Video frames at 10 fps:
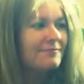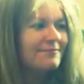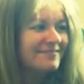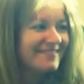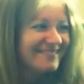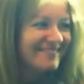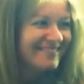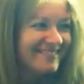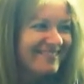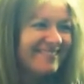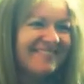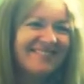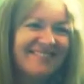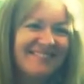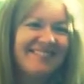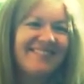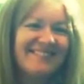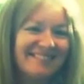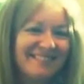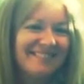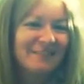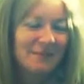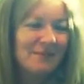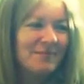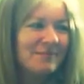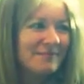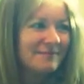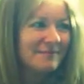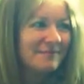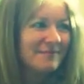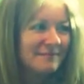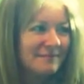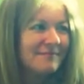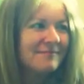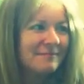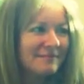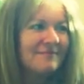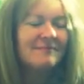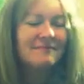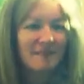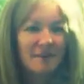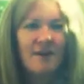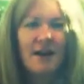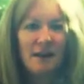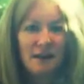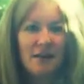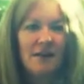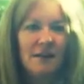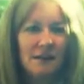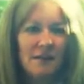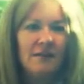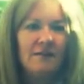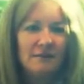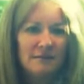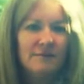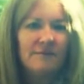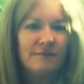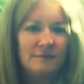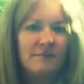(not speaking)